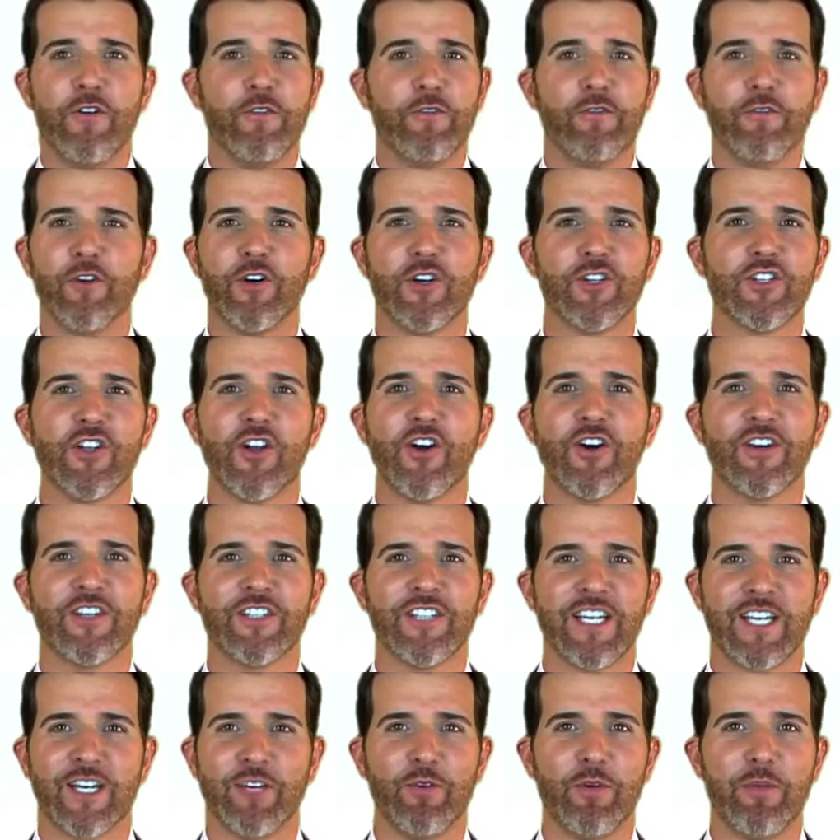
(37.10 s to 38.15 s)
For as long as
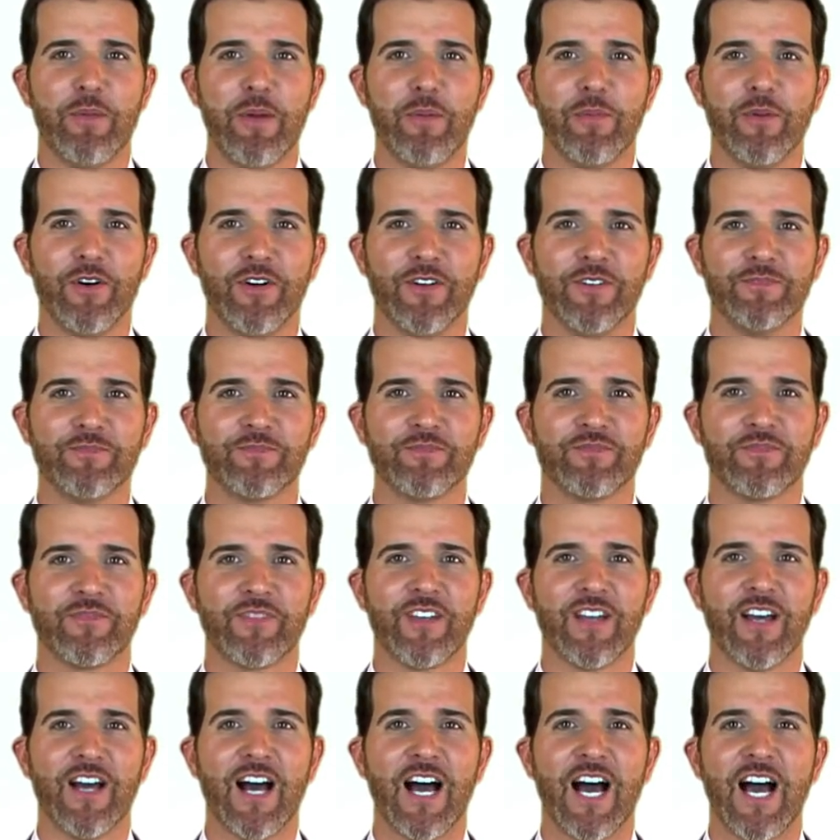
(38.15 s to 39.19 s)
I can remember,
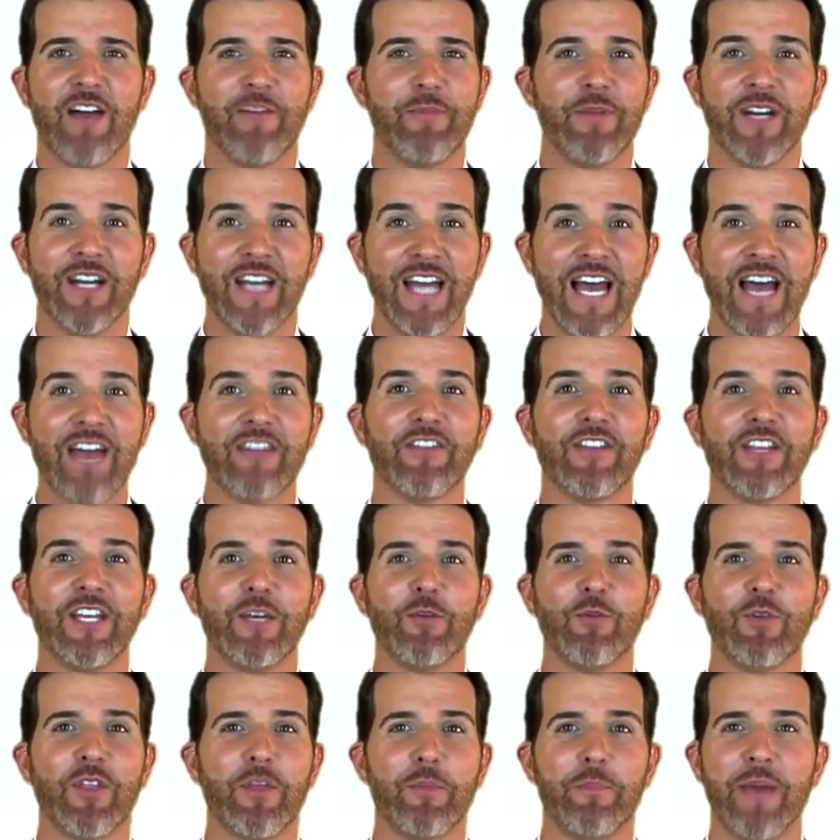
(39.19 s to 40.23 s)
I've been an athlete
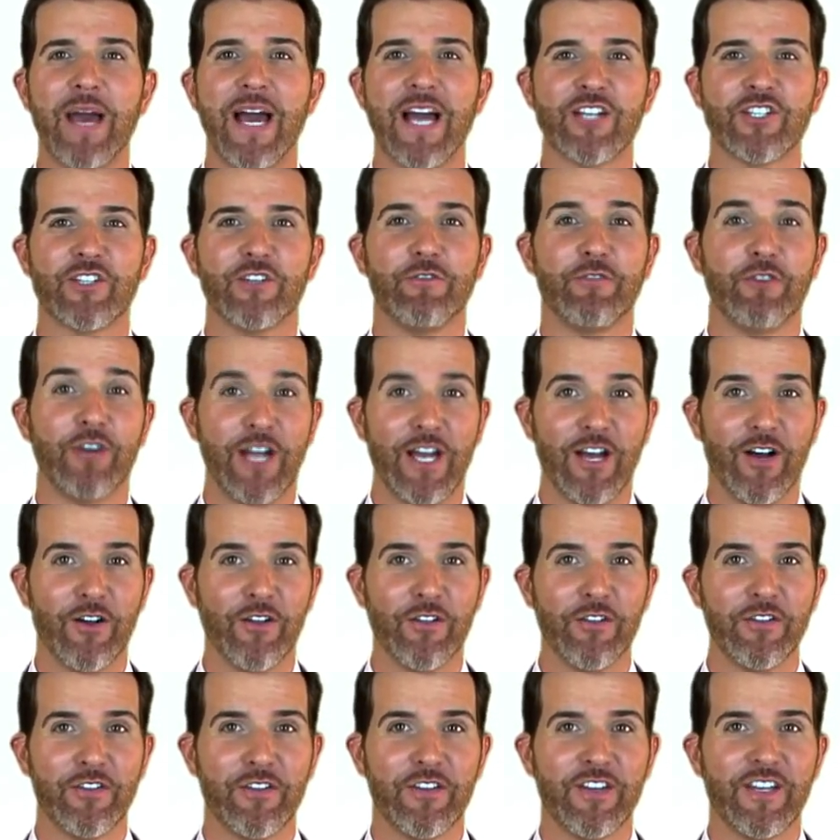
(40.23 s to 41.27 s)
with a passion for
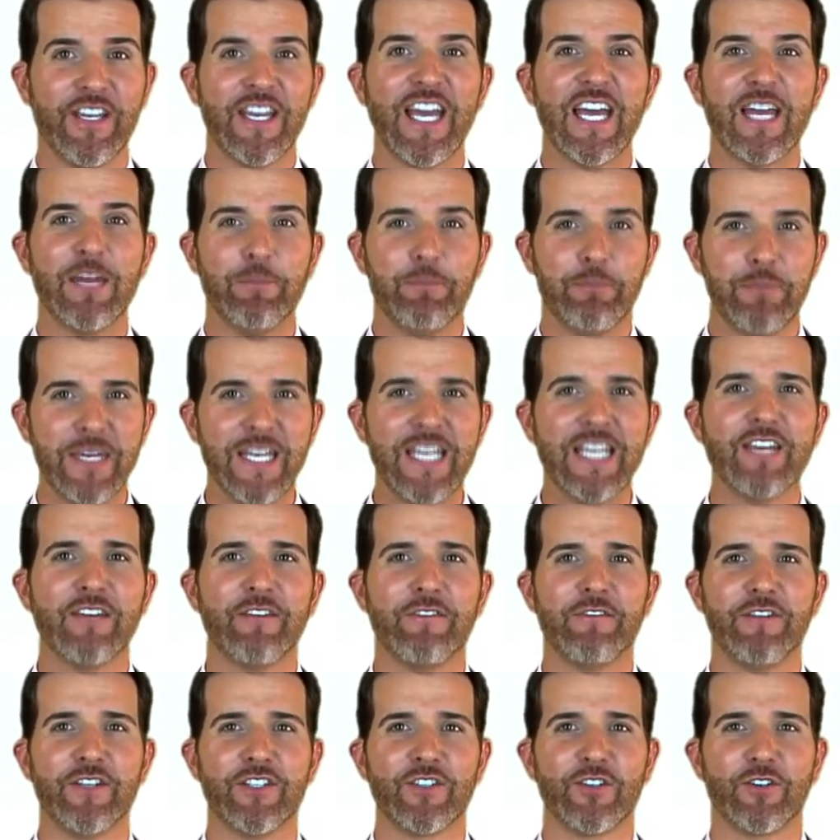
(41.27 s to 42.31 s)
health and peak
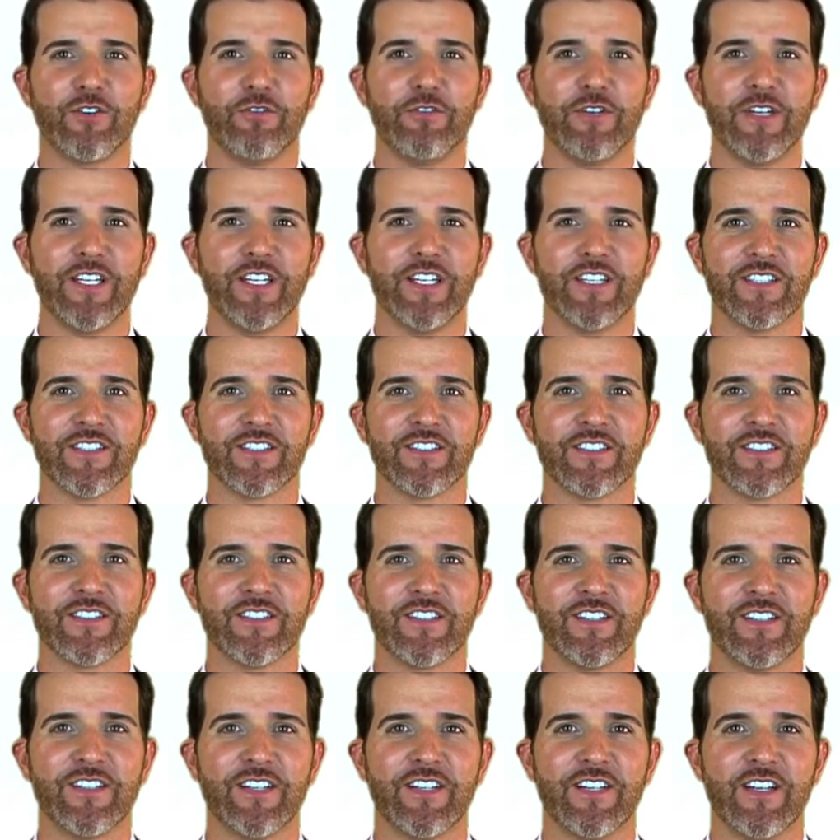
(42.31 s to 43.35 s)
physical fitness.
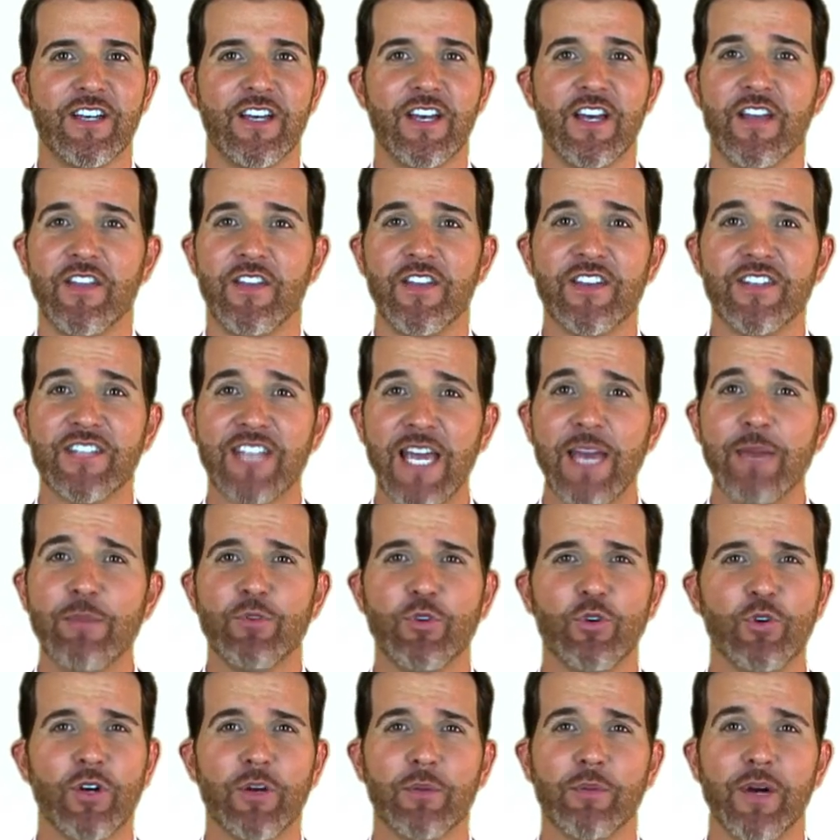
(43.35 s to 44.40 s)
This came
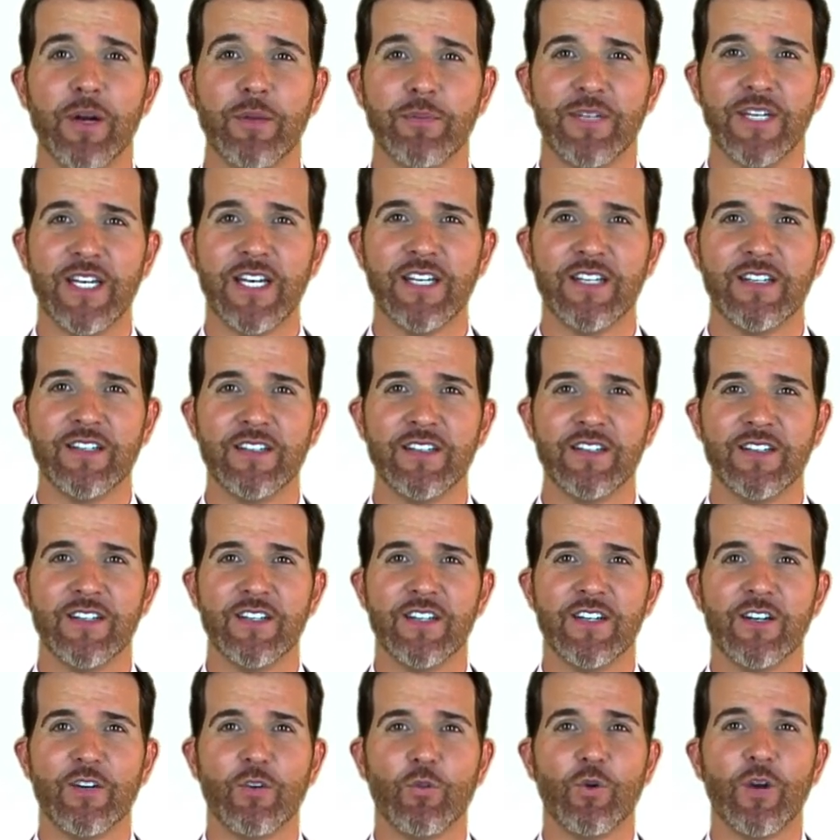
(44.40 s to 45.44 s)
to an abrupt end
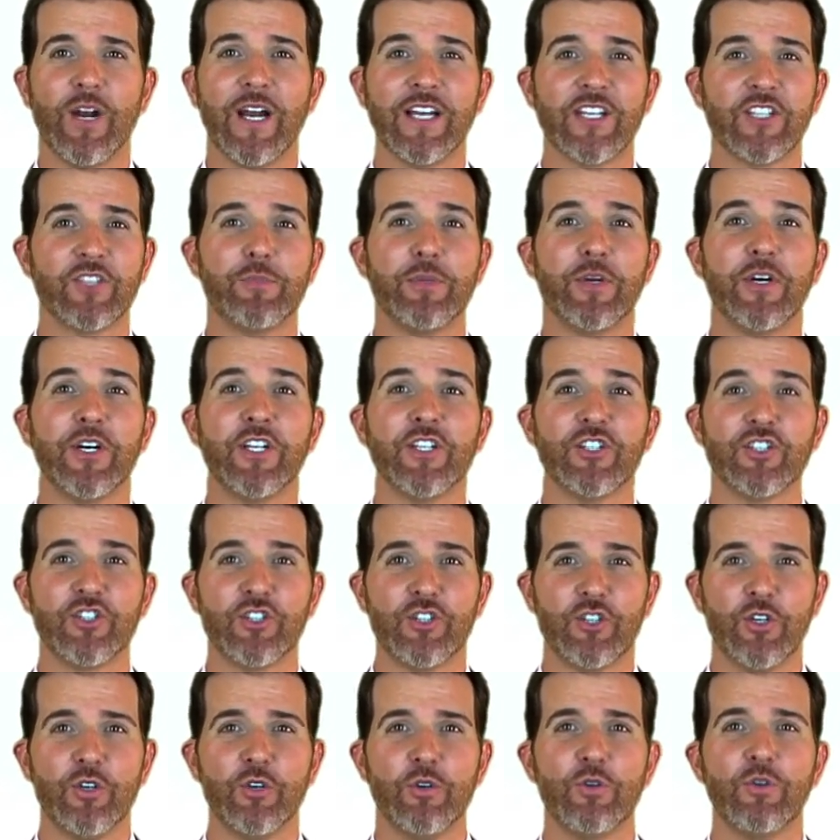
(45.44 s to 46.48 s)
when I experienced
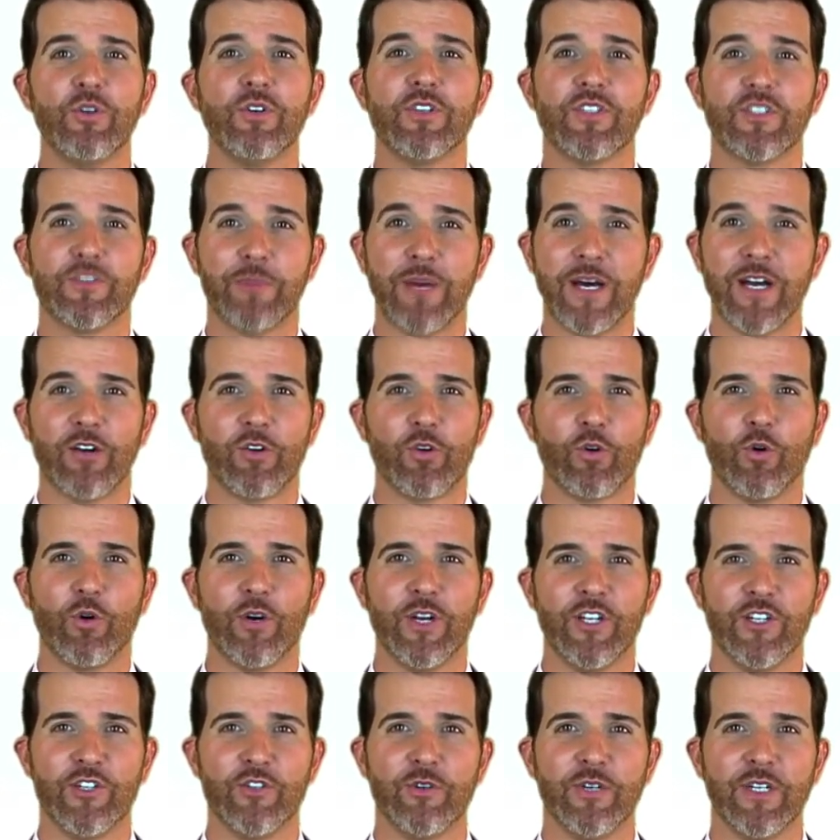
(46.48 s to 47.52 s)
two spinal cord
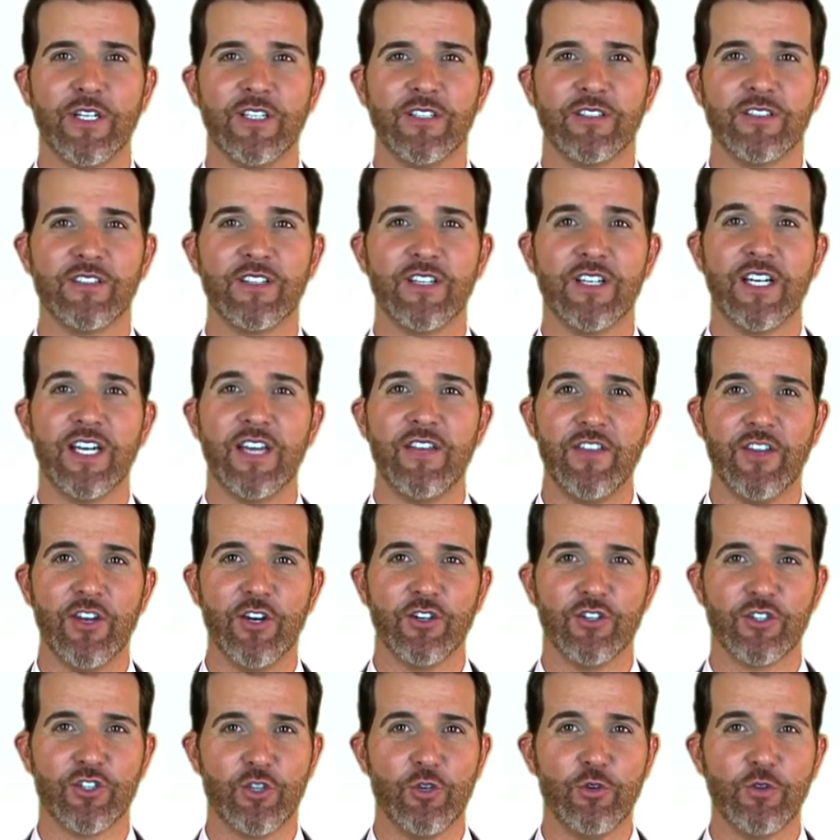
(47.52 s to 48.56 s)
injuries in the
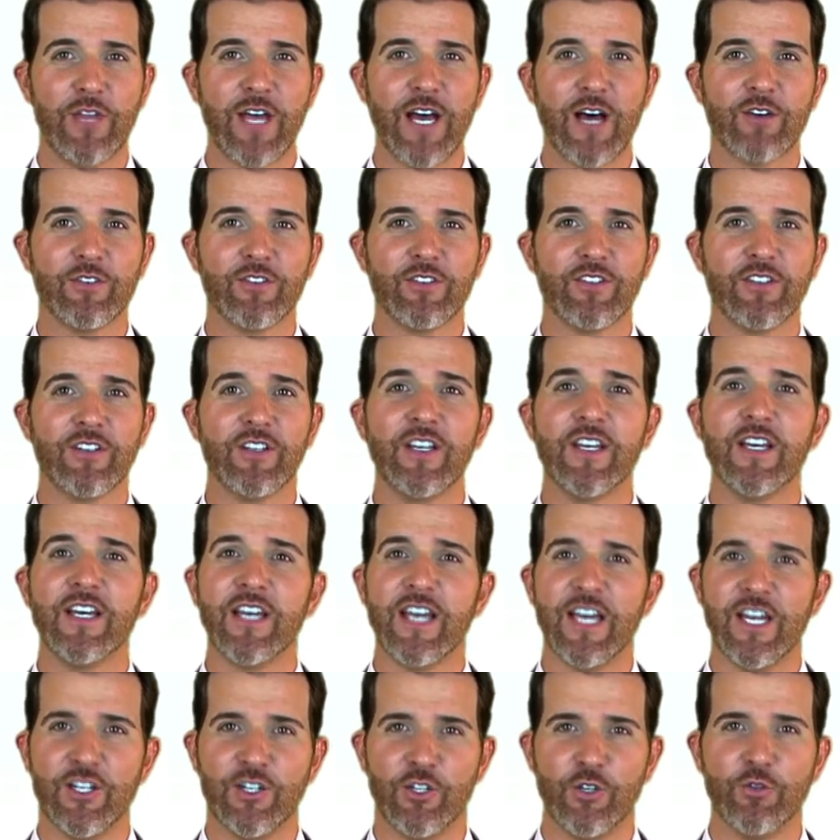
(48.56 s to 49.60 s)
years 2000
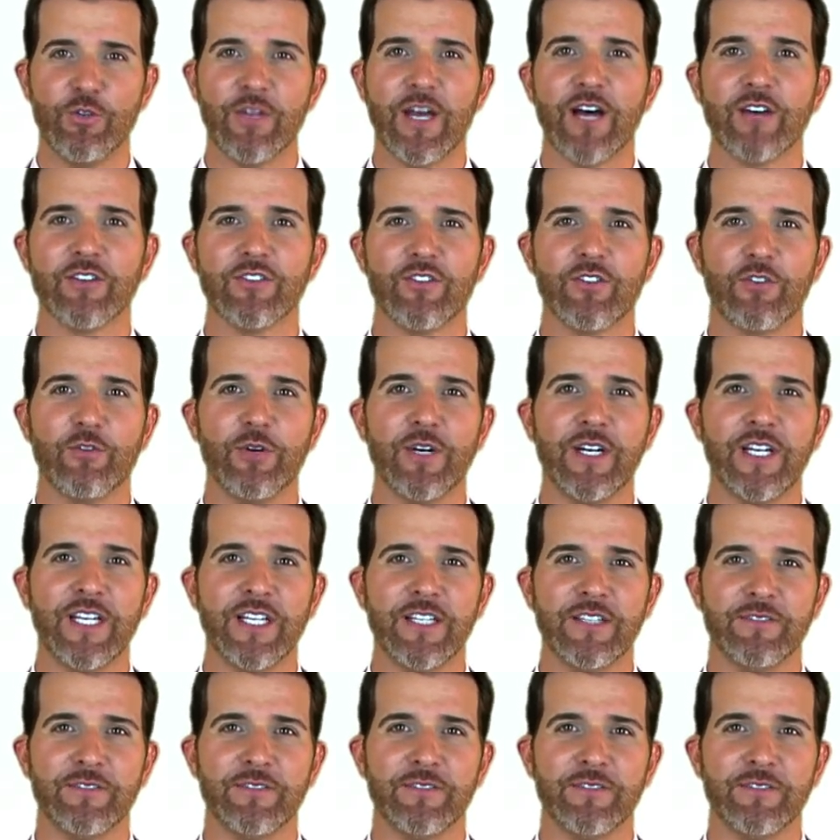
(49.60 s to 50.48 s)
and 2003.